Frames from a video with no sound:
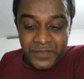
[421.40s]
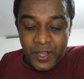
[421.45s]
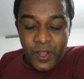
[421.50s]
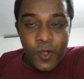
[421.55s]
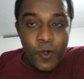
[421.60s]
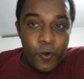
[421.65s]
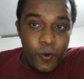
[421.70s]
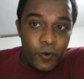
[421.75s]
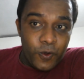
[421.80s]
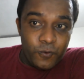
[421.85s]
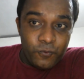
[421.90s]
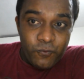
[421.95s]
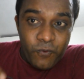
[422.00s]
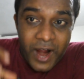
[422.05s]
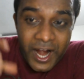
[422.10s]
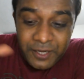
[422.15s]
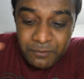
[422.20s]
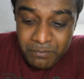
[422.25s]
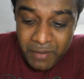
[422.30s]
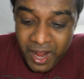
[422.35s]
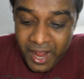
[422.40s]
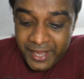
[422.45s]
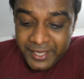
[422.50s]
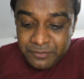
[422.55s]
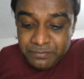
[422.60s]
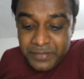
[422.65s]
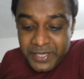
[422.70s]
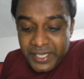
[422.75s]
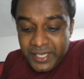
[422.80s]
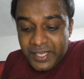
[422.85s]
or what
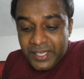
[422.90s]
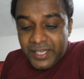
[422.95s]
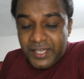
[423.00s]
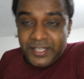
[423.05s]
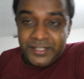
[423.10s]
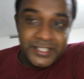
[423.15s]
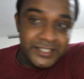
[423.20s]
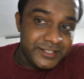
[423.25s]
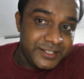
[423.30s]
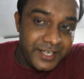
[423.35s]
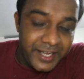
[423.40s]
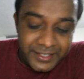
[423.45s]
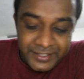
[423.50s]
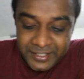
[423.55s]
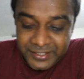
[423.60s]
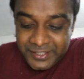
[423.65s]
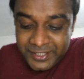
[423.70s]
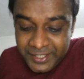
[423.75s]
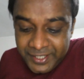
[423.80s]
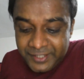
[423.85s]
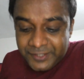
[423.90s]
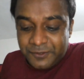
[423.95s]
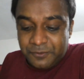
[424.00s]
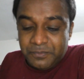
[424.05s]
might be the strategies